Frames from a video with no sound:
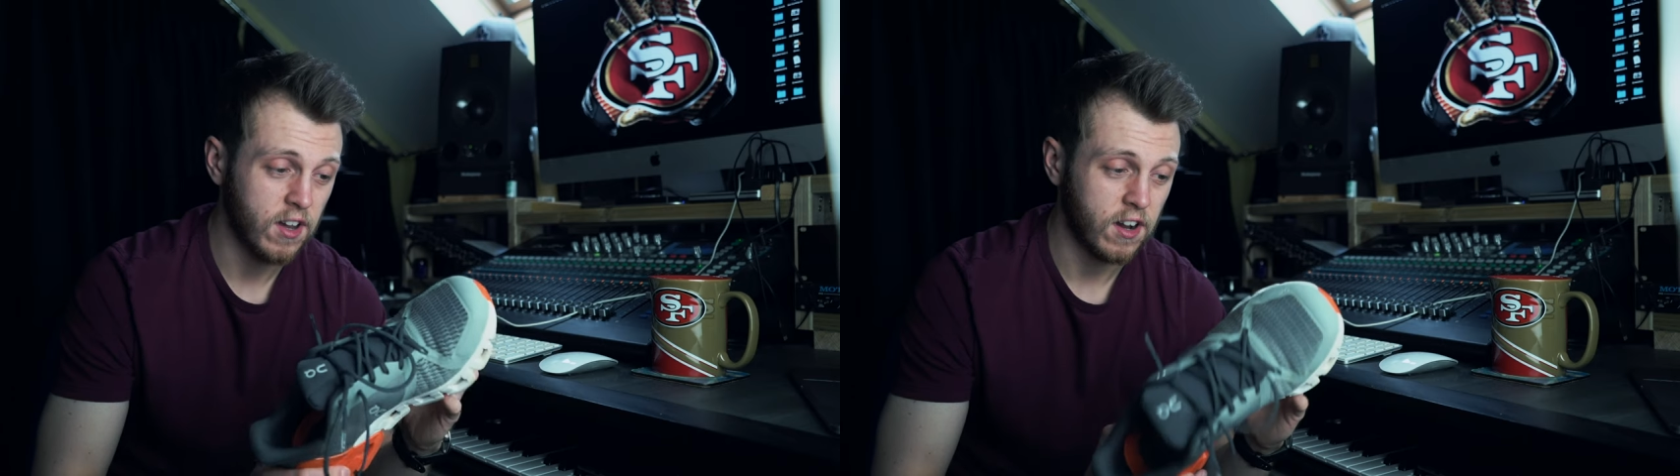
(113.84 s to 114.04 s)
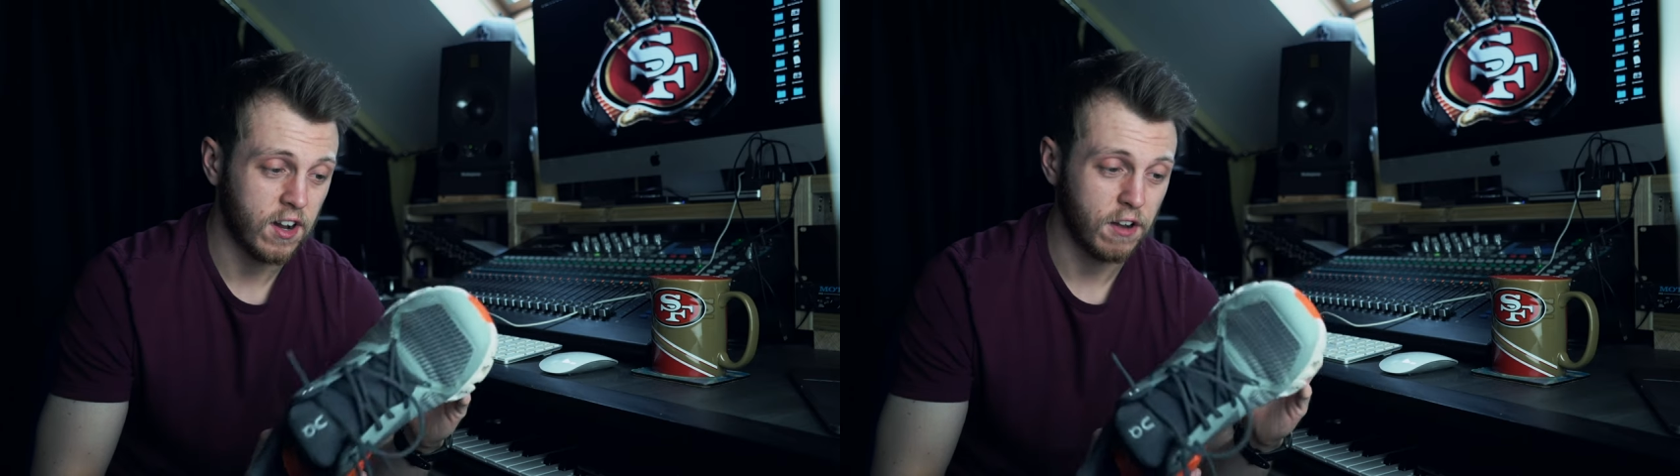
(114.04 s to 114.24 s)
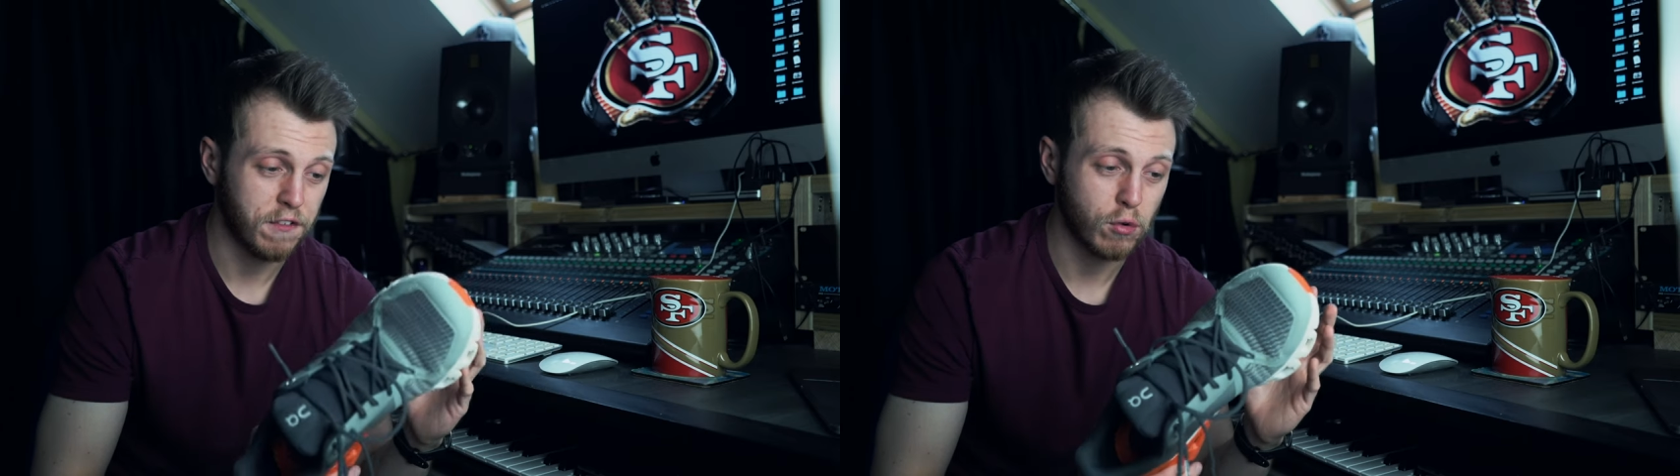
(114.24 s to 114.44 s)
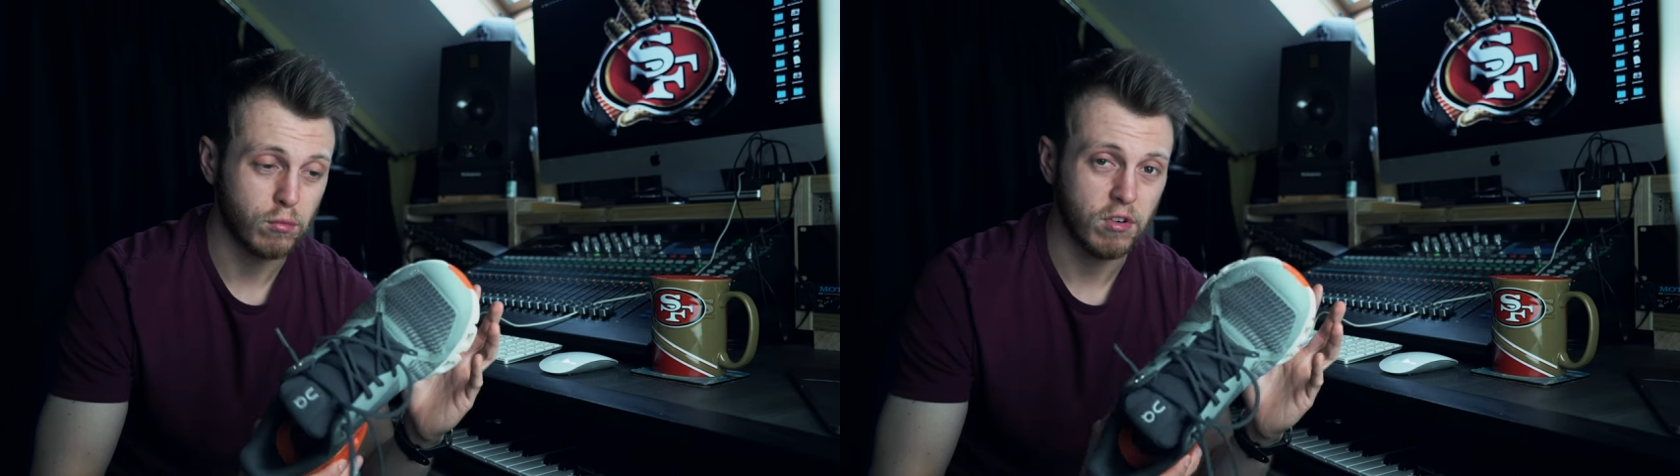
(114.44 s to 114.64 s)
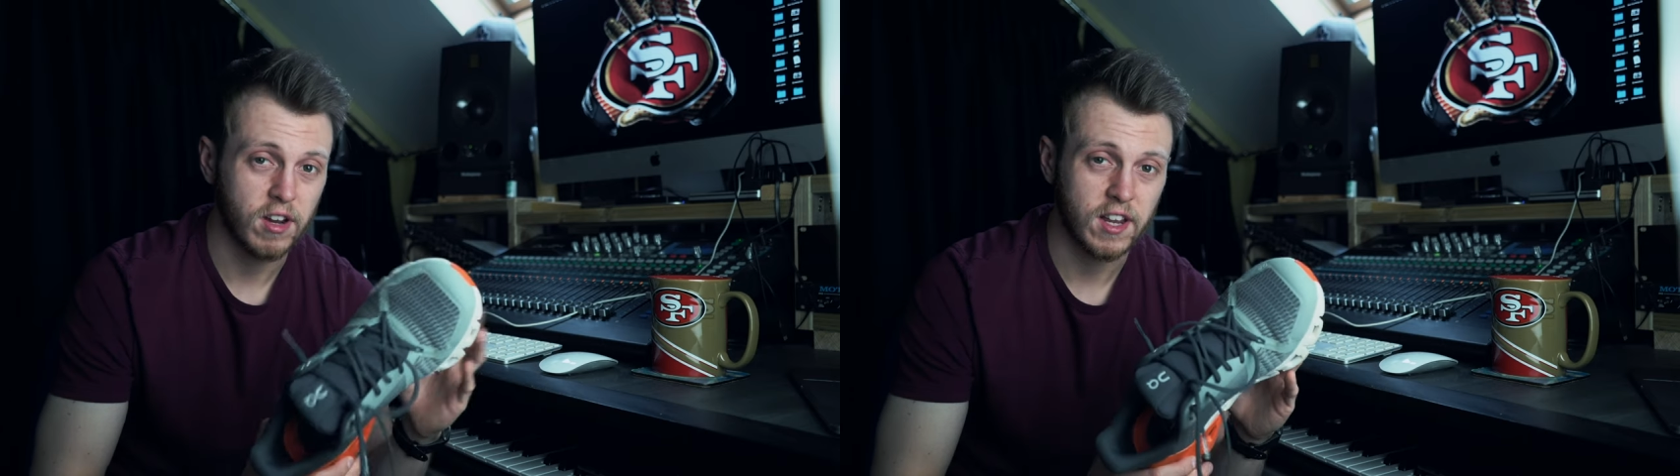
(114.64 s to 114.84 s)
uh, I feel
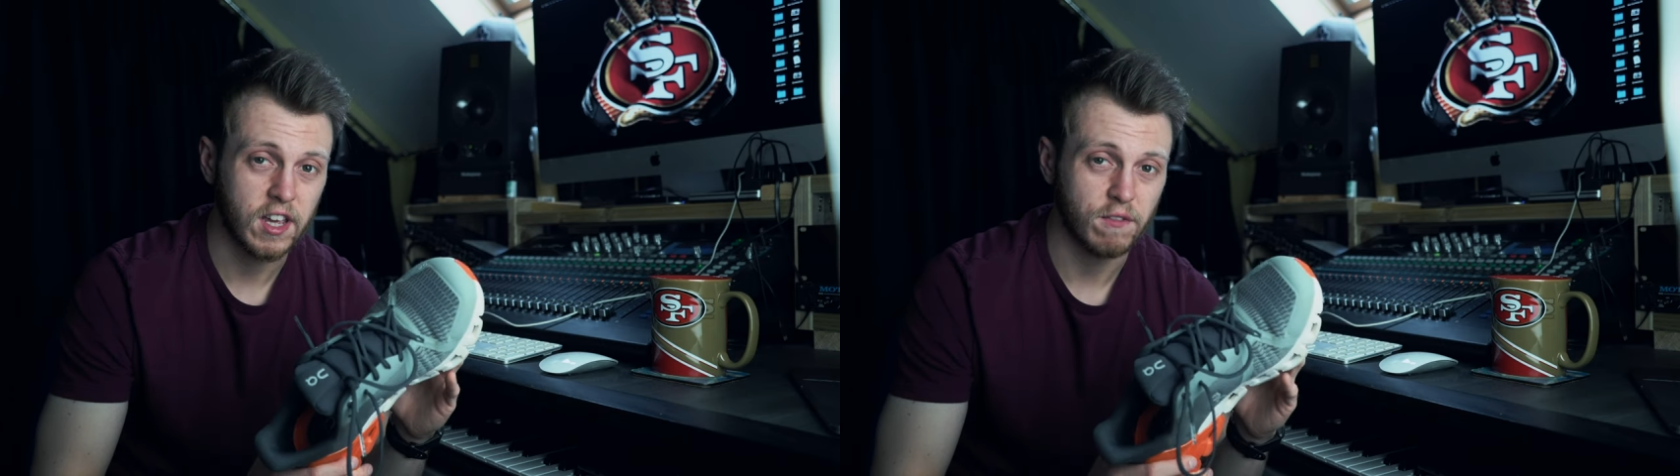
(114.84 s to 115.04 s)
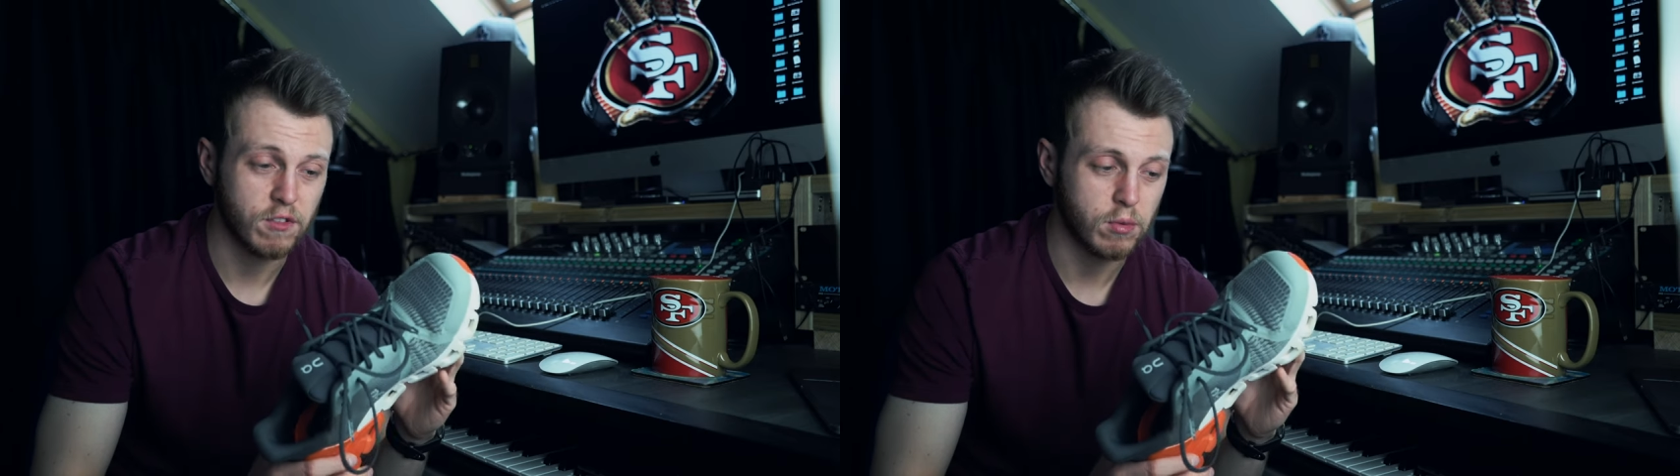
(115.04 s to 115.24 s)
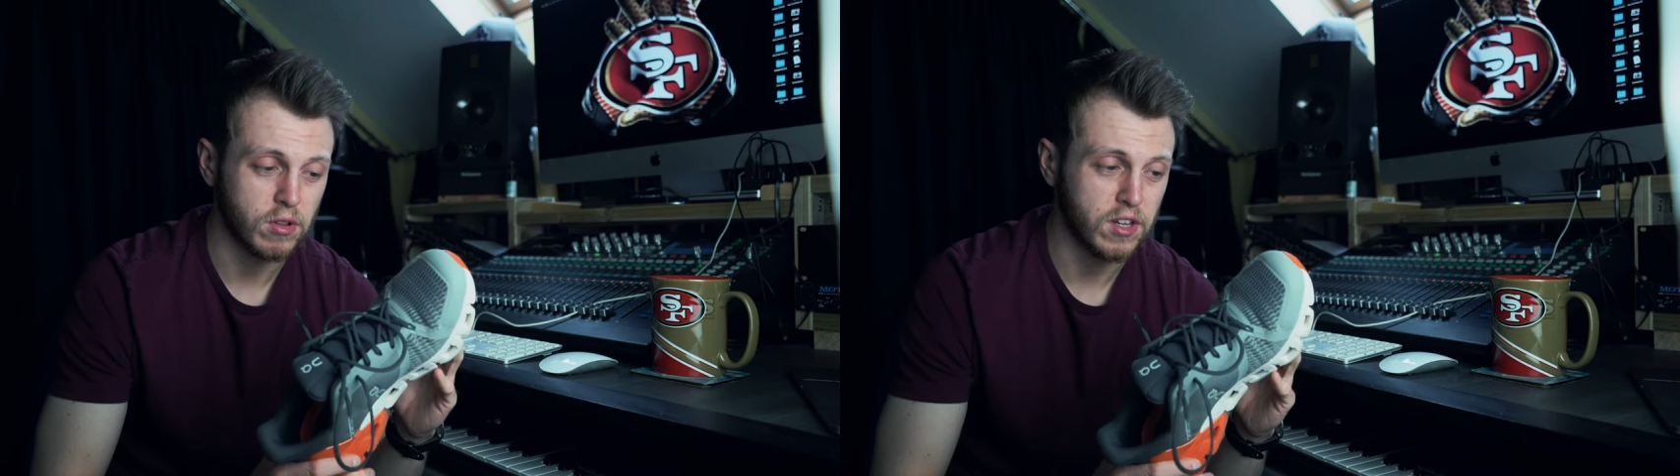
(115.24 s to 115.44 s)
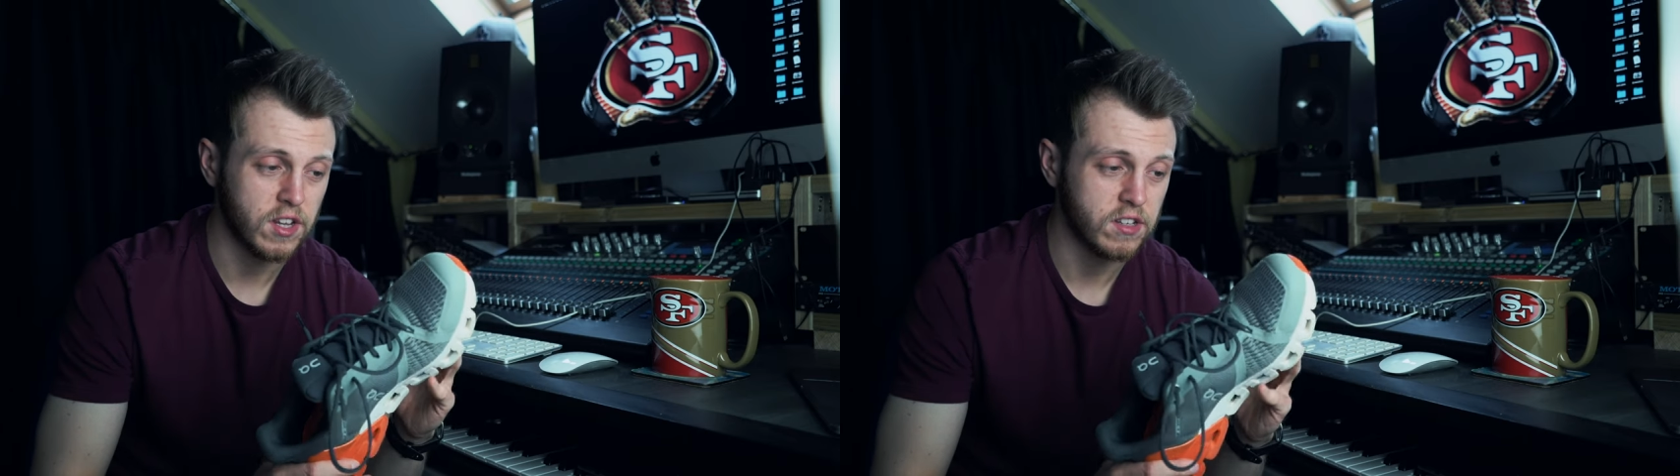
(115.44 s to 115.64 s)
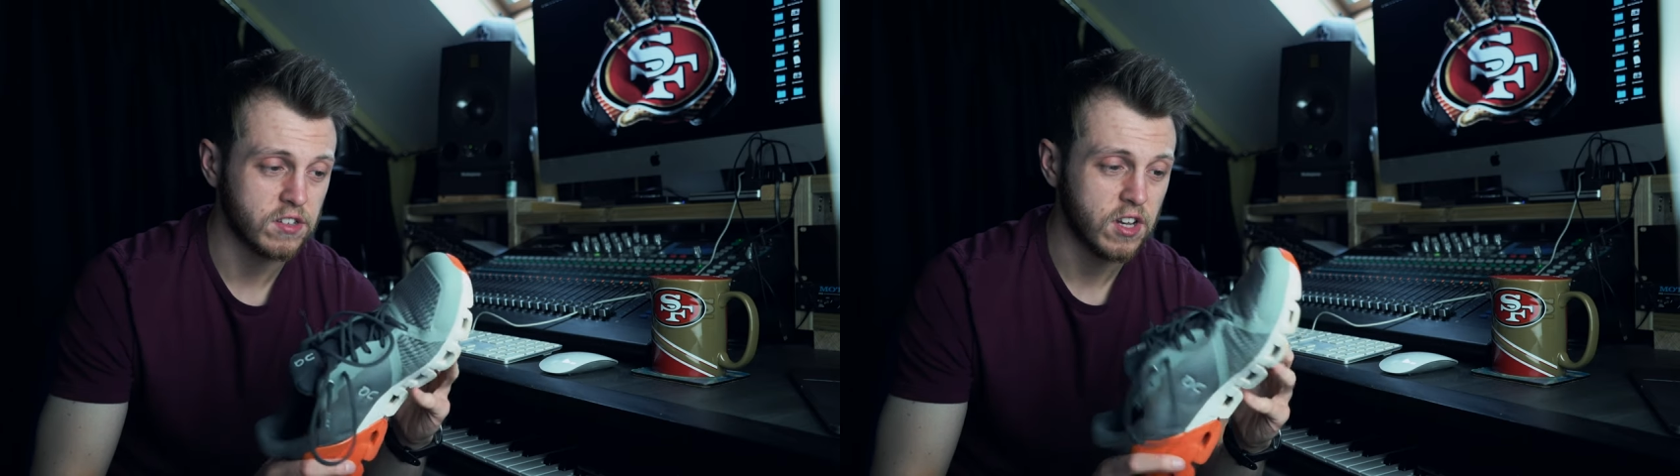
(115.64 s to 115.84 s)
really comfortable in
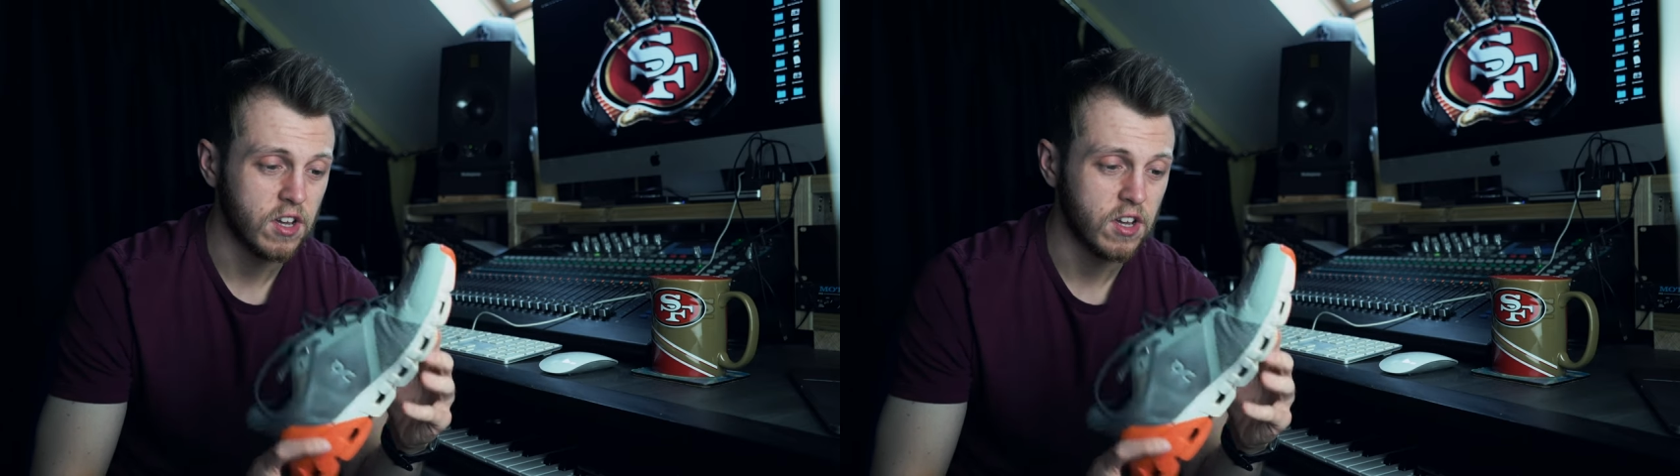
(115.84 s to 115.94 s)
these